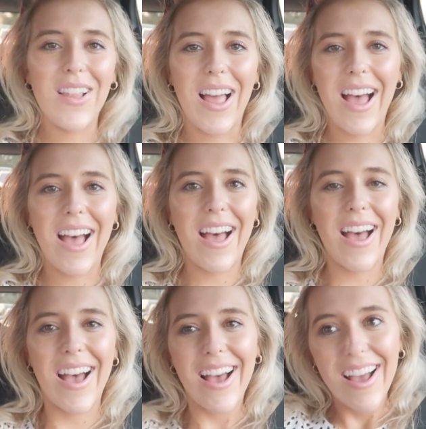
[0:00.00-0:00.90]
Hola!
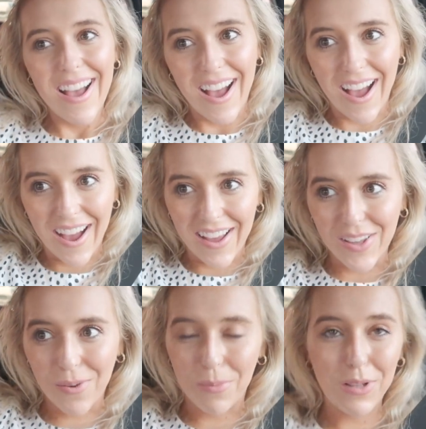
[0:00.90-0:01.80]

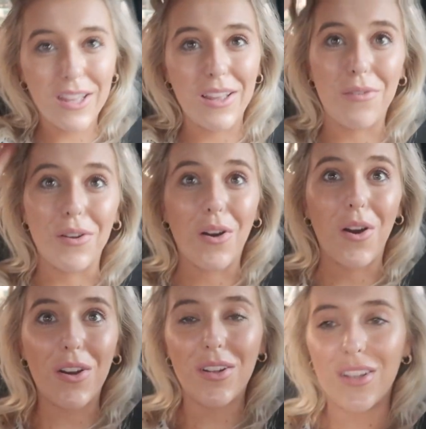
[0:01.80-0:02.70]
I completely
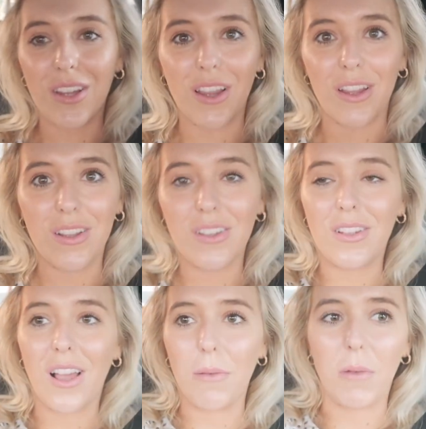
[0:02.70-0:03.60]
forgot to
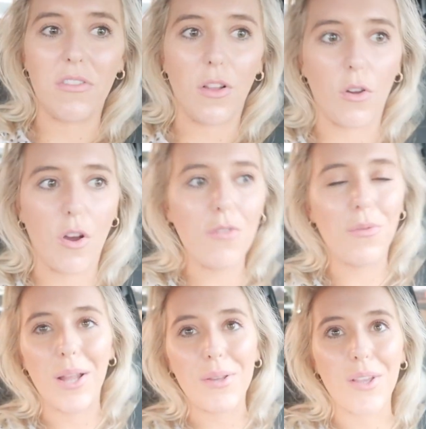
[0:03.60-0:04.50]
sign my vlog off
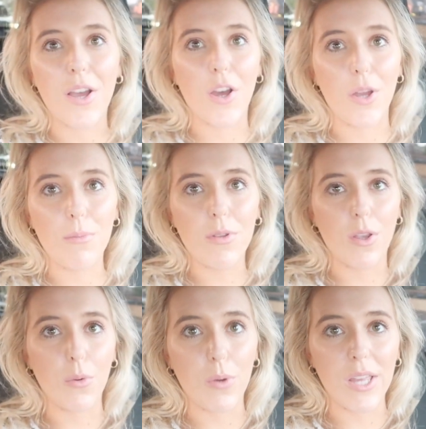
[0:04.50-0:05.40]
when I was at home,
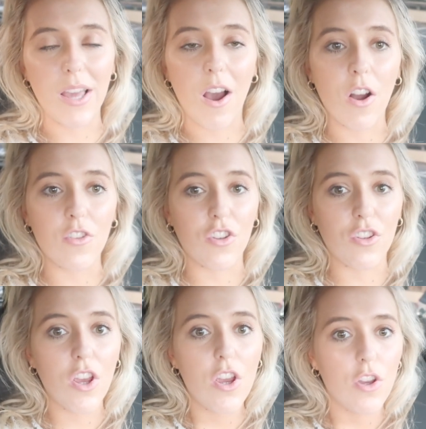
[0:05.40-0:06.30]
so we are
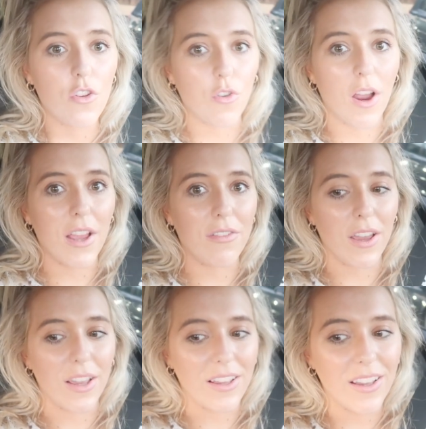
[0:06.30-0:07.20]
just
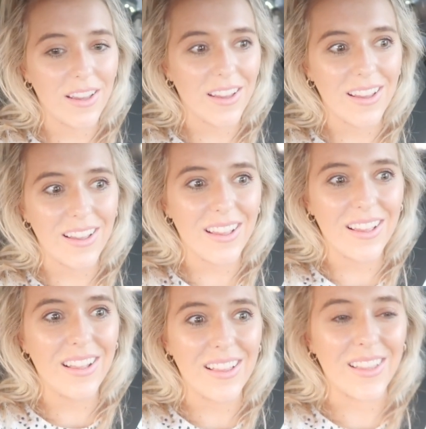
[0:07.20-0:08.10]
driving.
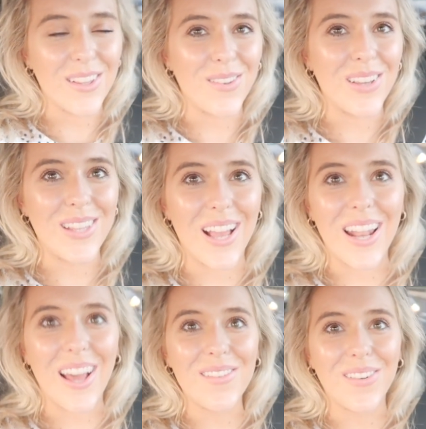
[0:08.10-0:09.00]
That's my
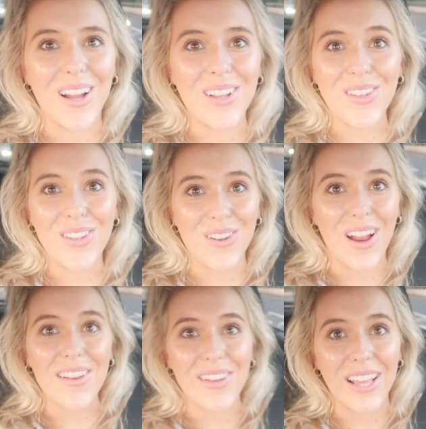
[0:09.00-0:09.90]
sat nav. We are just
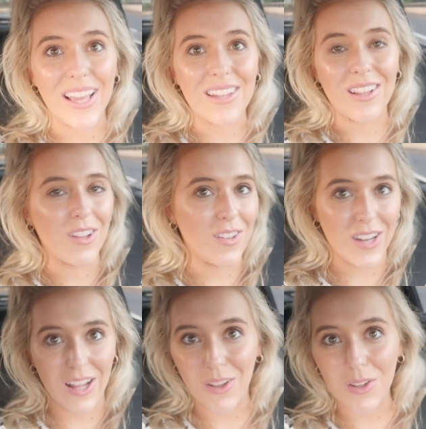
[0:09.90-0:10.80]
driving into
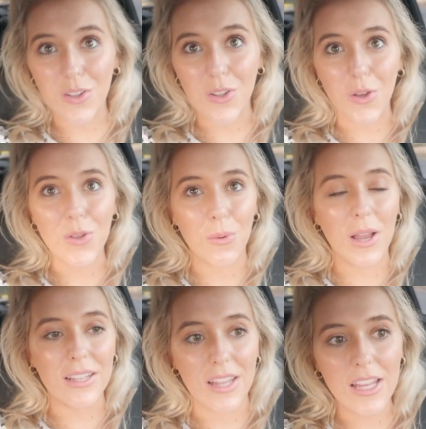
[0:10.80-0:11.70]
London. I look so
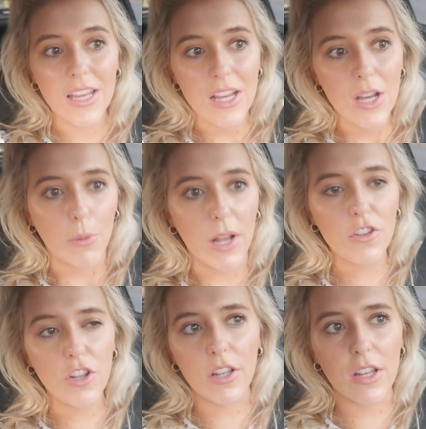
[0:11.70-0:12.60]
sweaty. We
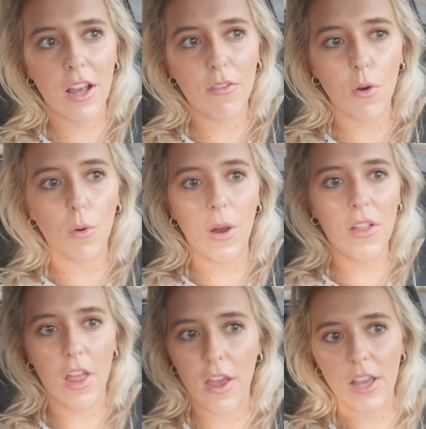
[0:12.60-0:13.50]
actually didn't have hot
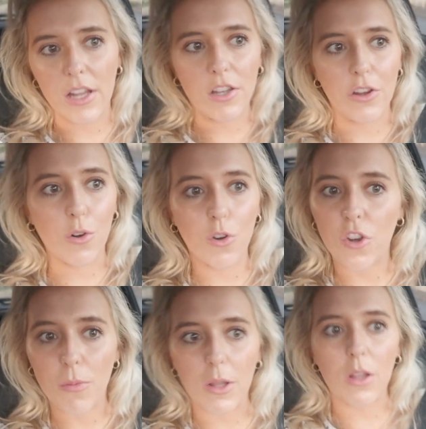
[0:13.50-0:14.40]
weather in
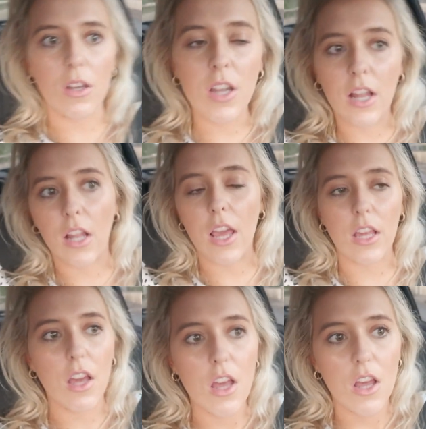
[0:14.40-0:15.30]
Yorkshire, but London had like